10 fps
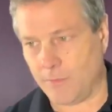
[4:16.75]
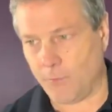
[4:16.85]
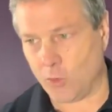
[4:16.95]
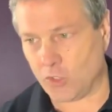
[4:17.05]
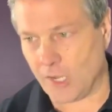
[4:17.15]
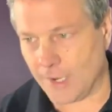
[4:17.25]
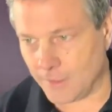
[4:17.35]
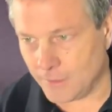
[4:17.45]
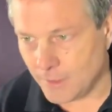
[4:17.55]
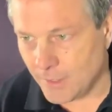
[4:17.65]
The first
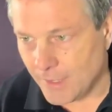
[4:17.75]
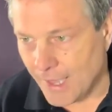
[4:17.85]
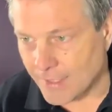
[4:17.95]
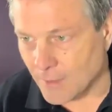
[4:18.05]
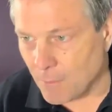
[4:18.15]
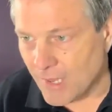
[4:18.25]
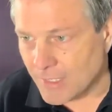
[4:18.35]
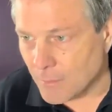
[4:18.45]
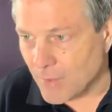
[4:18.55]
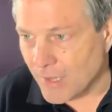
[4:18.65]
channel has a
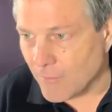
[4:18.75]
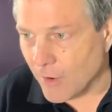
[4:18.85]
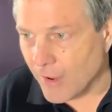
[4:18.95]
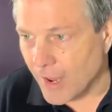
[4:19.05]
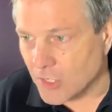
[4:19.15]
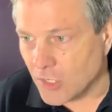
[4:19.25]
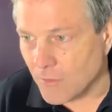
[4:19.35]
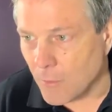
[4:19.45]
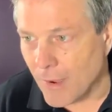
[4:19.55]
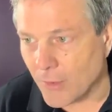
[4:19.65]
peak-to-peak variation of
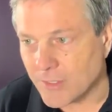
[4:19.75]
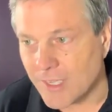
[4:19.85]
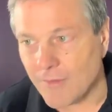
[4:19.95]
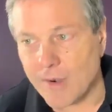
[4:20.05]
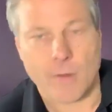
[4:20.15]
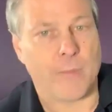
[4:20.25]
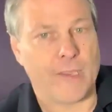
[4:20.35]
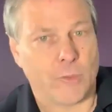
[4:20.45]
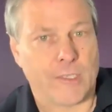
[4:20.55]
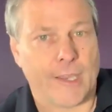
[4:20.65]
about 700
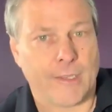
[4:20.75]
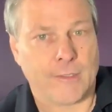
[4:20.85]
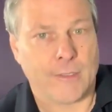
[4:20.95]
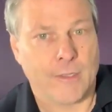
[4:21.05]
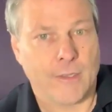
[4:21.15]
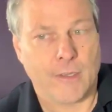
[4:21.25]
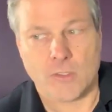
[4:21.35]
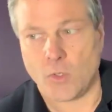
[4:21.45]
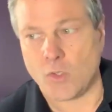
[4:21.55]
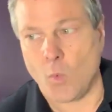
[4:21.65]
picoseconds,
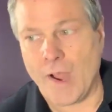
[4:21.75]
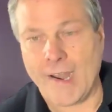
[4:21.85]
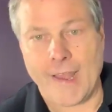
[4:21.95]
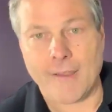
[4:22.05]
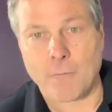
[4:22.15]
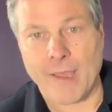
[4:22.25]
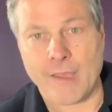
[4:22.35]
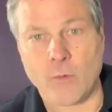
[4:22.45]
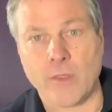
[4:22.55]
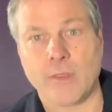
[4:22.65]
so it's a wide IF
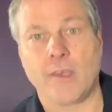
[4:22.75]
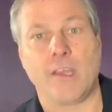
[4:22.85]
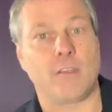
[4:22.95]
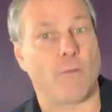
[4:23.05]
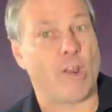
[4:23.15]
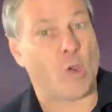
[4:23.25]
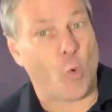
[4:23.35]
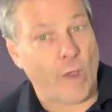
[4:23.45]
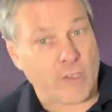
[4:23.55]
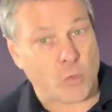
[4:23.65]
bandwidth. It's a very
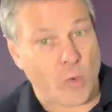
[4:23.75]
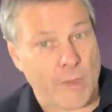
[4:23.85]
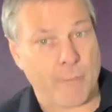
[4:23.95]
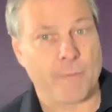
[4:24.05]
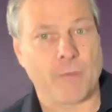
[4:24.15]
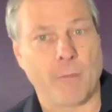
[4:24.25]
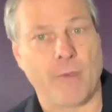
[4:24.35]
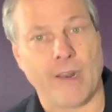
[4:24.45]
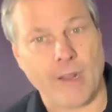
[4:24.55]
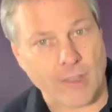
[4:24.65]
quick sweep,
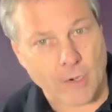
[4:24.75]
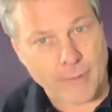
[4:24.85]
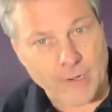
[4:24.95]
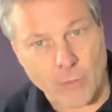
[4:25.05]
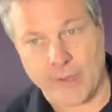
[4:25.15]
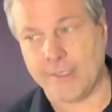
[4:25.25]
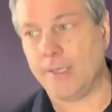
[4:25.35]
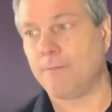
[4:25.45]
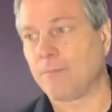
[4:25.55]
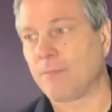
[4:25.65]
but a little bit
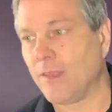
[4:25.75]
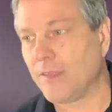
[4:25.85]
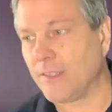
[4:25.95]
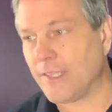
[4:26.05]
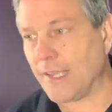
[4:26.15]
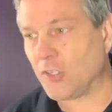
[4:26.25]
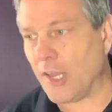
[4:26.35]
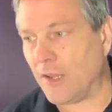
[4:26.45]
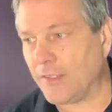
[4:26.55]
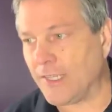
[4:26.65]
noisy. The second
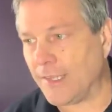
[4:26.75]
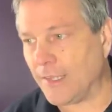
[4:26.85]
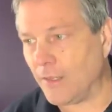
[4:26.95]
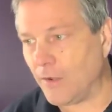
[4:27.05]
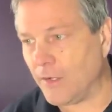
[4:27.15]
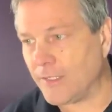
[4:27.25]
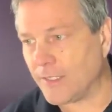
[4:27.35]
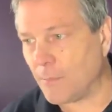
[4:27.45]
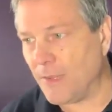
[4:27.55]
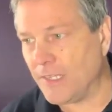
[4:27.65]
channel at 10 kilohertz
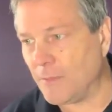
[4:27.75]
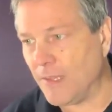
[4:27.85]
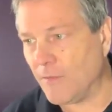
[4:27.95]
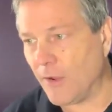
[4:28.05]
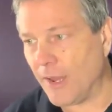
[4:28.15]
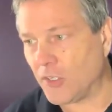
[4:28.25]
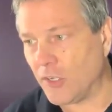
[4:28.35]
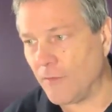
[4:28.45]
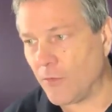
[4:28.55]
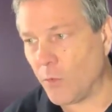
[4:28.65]
has a peak-to-peak
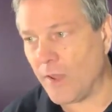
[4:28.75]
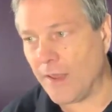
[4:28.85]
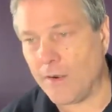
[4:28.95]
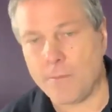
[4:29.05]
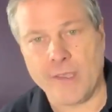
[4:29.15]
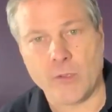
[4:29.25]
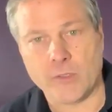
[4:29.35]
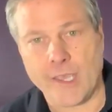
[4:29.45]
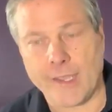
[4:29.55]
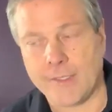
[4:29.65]
variation of 300
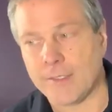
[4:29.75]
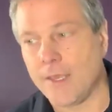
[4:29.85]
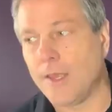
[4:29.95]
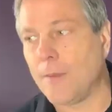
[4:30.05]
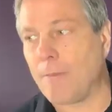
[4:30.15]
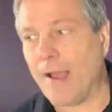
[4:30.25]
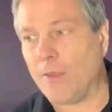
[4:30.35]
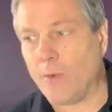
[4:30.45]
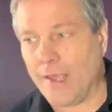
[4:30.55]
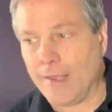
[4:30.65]
picoseconds. By
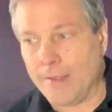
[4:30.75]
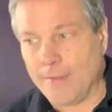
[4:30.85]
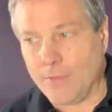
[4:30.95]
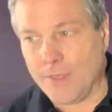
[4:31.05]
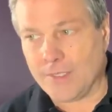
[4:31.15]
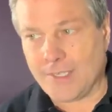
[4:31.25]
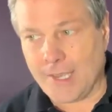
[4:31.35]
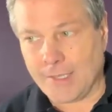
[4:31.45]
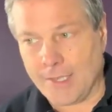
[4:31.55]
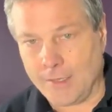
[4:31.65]
the way, this
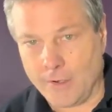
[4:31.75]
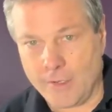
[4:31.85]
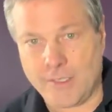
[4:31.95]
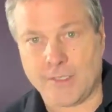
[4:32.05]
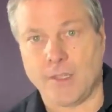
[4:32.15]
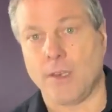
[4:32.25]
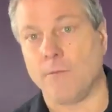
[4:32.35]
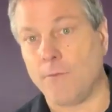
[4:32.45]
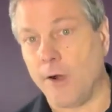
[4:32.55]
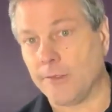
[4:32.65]
10 kilohertz is the
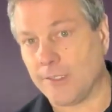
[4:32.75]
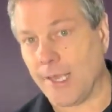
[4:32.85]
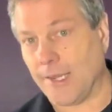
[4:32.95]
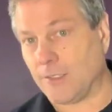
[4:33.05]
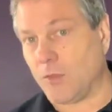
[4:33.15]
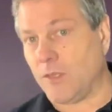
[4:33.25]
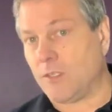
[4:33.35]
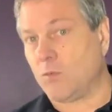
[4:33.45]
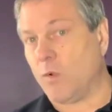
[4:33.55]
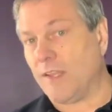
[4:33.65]
default setting, so this
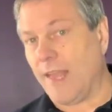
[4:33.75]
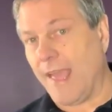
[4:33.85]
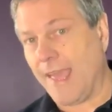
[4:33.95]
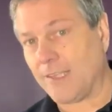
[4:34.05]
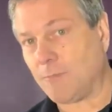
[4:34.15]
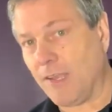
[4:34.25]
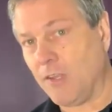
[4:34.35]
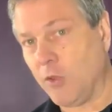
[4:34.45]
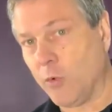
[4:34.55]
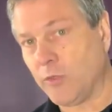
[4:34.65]
is what has been
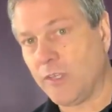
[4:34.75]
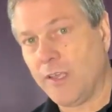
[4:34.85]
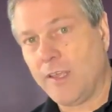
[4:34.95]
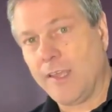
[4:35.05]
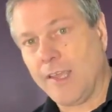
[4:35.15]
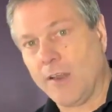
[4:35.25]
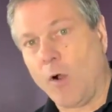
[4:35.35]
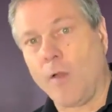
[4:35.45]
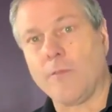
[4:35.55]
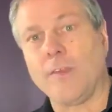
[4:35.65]
used in
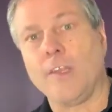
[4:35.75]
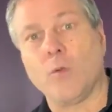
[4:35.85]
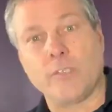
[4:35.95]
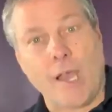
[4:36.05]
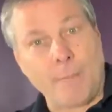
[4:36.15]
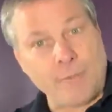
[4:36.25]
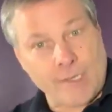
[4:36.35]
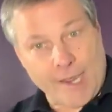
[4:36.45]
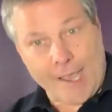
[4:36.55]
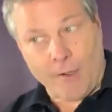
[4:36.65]
all the videos up to
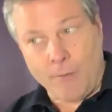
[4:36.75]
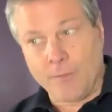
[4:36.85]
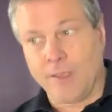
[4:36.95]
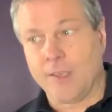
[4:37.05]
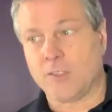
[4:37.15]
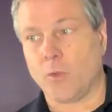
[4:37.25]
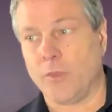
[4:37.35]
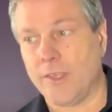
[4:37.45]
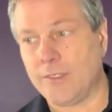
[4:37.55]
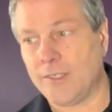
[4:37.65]
now. So
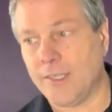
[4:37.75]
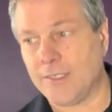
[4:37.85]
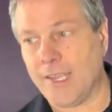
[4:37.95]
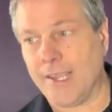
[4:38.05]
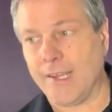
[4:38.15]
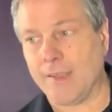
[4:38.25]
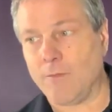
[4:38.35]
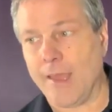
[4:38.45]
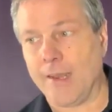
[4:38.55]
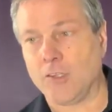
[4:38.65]
this is taking
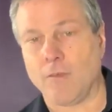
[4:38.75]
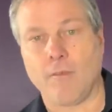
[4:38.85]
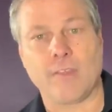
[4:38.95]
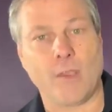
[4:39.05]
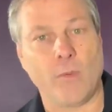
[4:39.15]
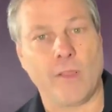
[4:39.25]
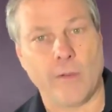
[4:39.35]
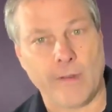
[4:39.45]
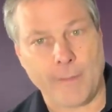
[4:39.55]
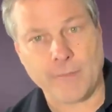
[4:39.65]
advantage of everything we
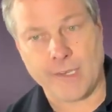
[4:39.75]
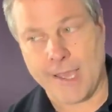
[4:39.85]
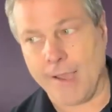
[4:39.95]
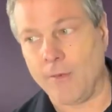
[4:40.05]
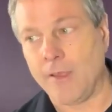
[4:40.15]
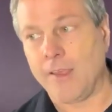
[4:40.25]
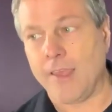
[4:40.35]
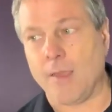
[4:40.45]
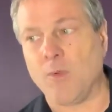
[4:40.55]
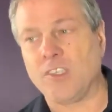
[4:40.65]
learned up to now.
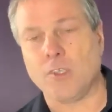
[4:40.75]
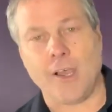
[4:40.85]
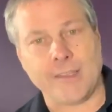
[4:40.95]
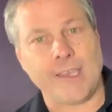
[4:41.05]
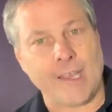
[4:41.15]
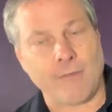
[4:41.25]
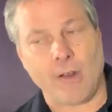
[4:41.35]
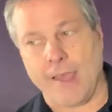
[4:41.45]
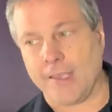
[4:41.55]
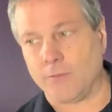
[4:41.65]
And we saw at the end of our
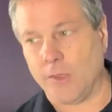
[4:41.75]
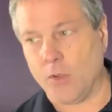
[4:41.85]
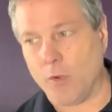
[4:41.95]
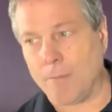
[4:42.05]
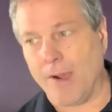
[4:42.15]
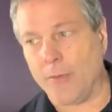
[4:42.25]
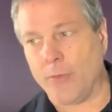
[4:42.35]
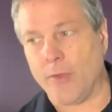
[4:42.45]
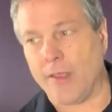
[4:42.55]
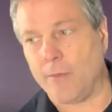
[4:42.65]
last video about
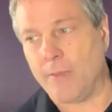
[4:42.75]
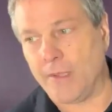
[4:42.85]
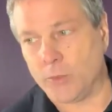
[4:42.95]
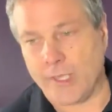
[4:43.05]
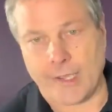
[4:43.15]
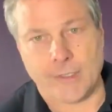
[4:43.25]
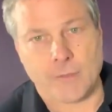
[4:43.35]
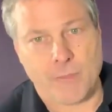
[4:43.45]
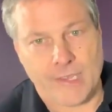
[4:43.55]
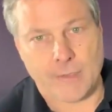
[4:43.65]
300
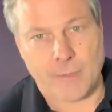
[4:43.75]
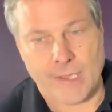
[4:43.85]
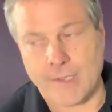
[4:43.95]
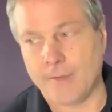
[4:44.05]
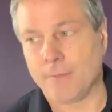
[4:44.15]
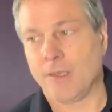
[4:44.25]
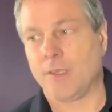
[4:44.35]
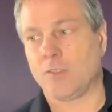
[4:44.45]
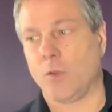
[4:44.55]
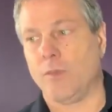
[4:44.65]
picoseconds peak to peak.
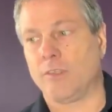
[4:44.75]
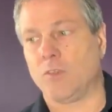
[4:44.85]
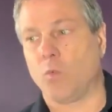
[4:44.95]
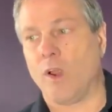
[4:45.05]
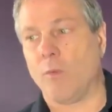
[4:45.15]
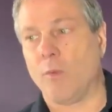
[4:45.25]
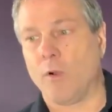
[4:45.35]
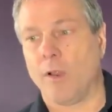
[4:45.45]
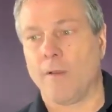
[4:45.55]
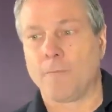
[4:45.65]
So this is where we
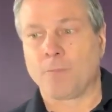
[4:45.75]
were.